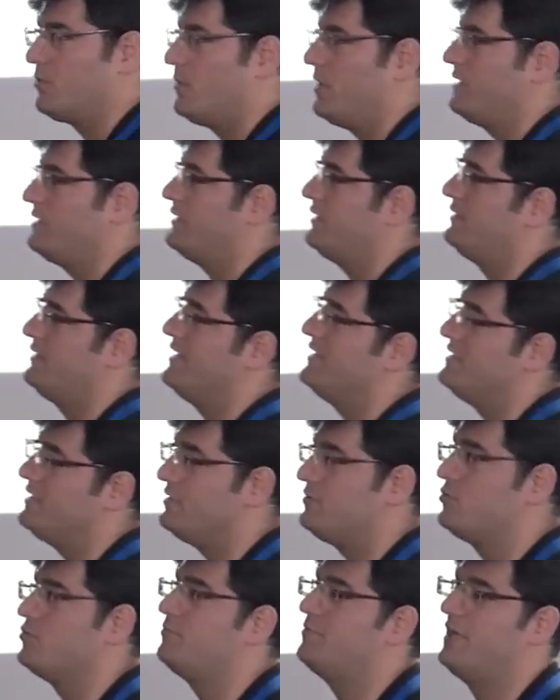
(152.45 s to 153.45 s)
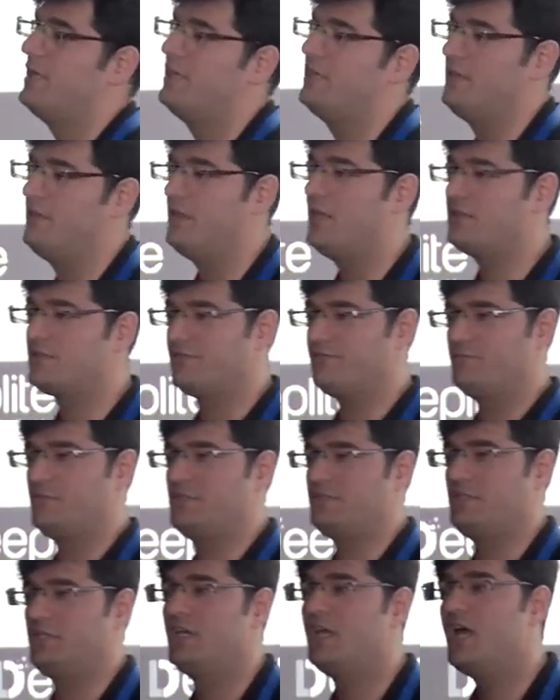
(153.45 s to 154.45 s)
provider, they need to pay a lot of
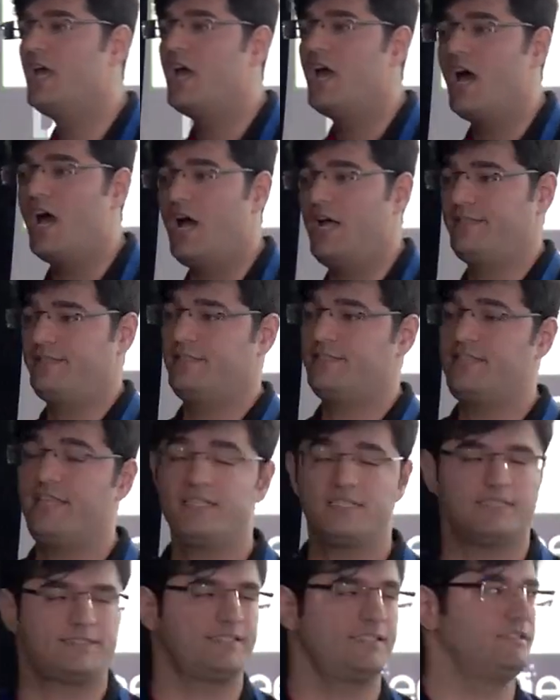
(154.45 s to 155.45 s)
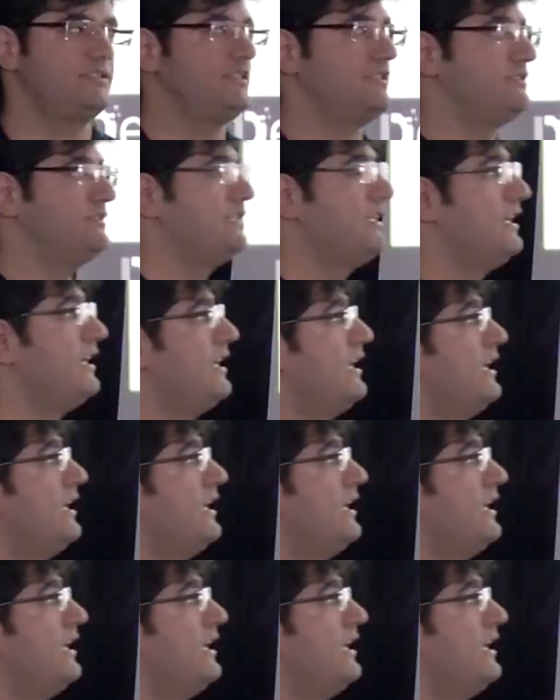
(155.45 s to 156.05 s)
money on the data centers.